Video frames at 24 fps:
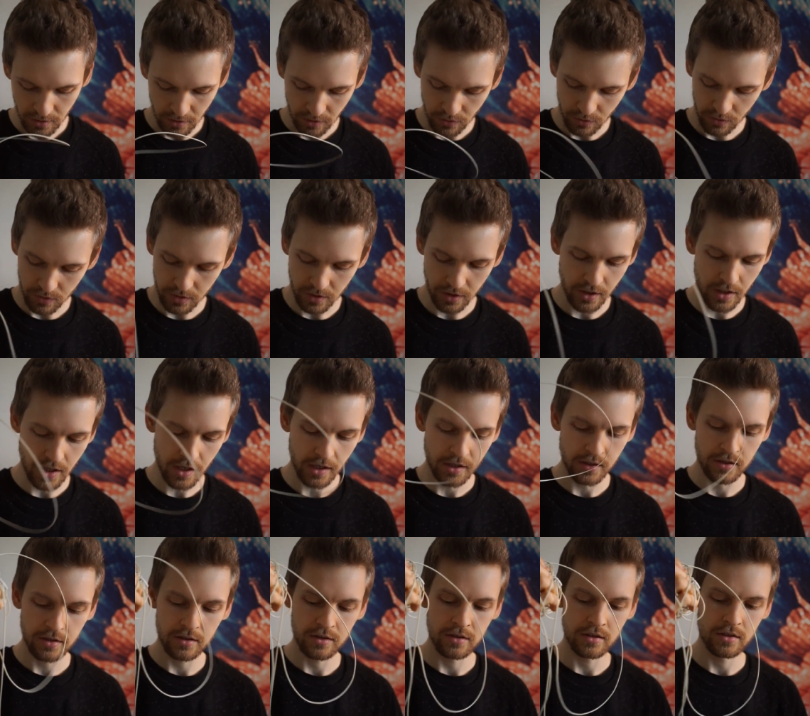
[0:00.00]
you
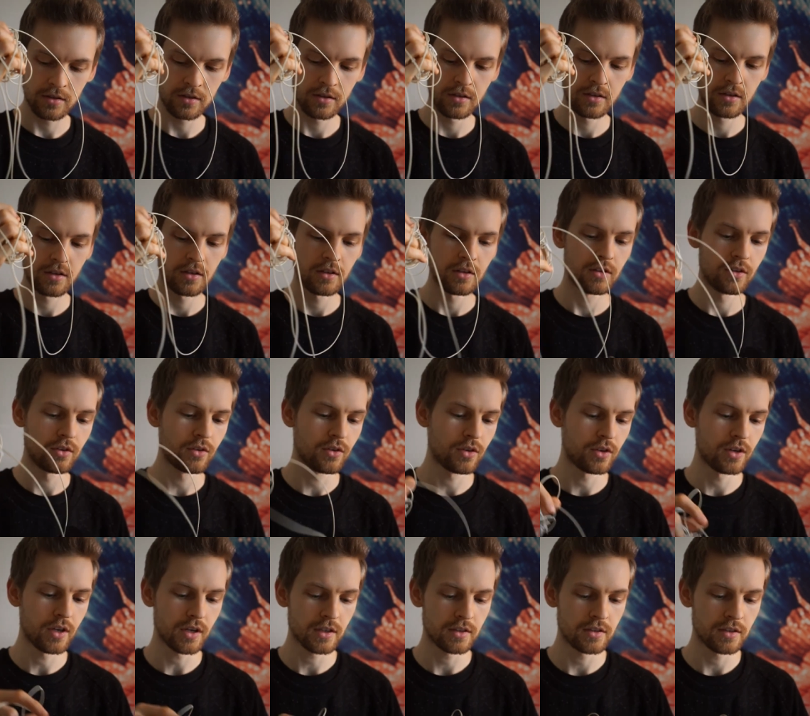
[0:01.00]
connect
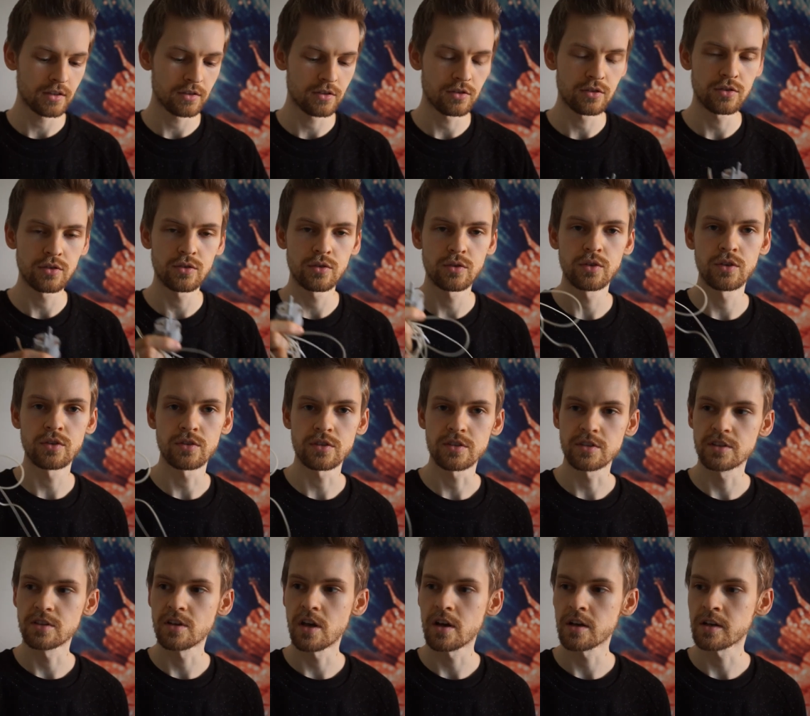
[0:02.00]
it to your
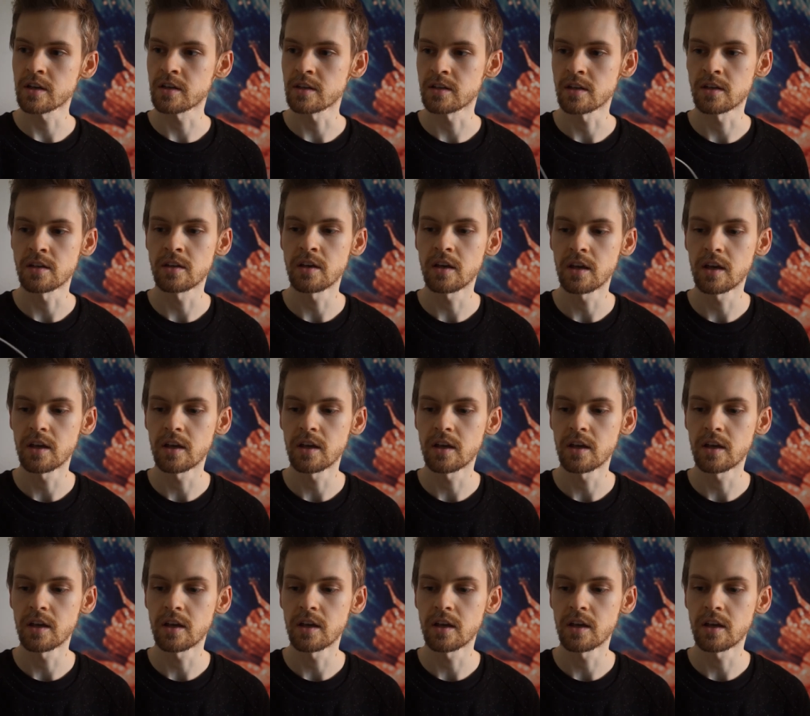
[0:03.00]
socket,